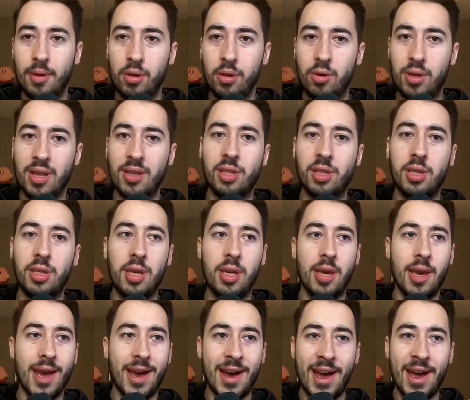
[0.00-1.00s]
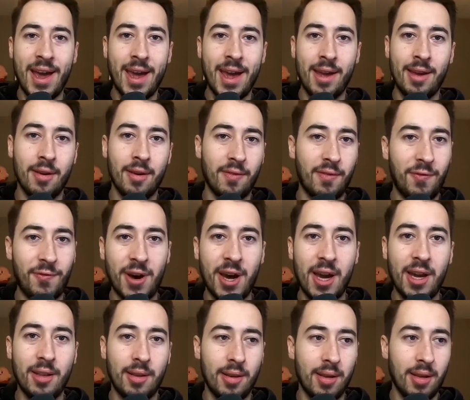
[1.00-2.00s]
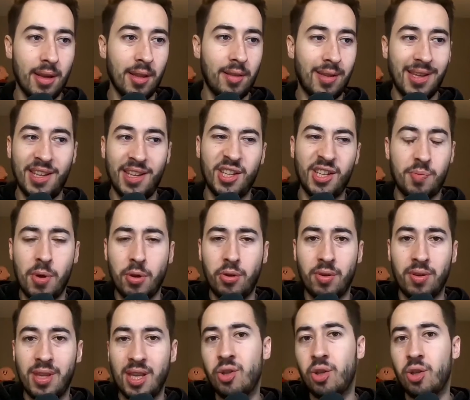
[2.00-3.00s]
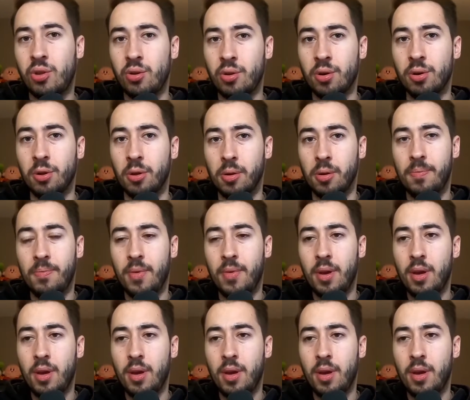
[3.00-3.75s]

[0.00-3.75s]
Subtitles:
You can see Aang fight a Teenage Mutant Ninja Turtle.